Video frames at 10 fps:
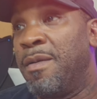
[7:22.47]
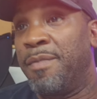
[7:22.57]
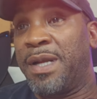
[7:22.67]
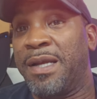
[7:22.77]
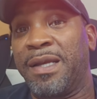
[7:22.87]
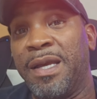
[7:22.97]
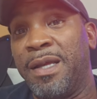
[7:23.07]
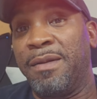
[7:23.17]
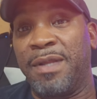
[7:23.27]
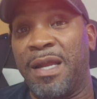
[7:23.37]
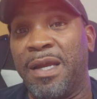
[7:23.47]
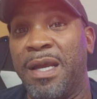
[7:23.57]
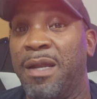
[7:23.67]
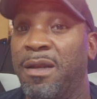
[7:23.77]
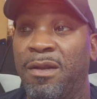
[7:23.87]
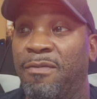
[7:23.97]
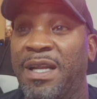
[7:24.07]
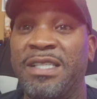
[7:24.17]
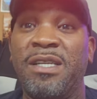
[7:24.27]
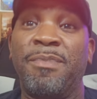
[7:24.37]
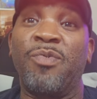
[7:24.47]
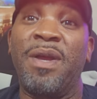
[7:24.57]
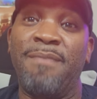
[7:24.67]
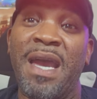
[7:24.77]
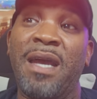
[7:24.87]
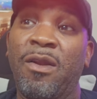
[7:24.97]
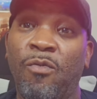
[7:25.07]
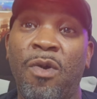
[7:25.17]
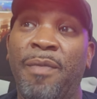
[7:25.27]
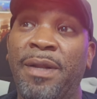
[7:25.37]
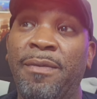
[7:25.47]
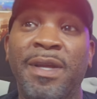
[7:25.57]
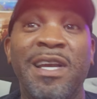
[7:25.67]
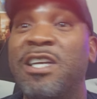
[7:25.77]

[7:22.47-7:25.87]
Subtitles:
But again, then again, the relationship between man and woman